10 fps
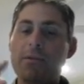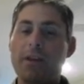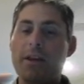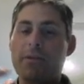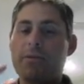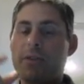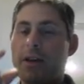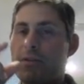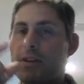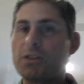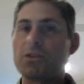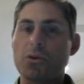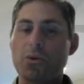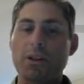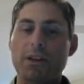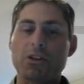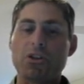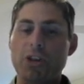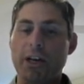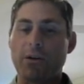that this nucleus
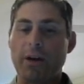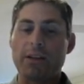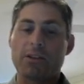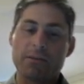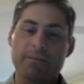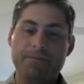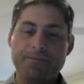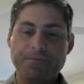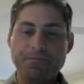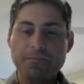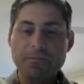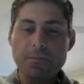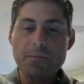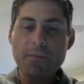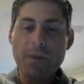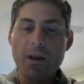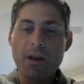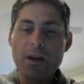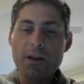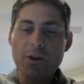generates.
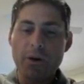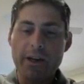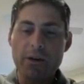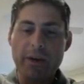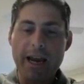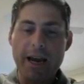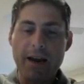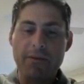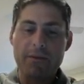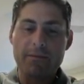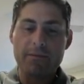So here we have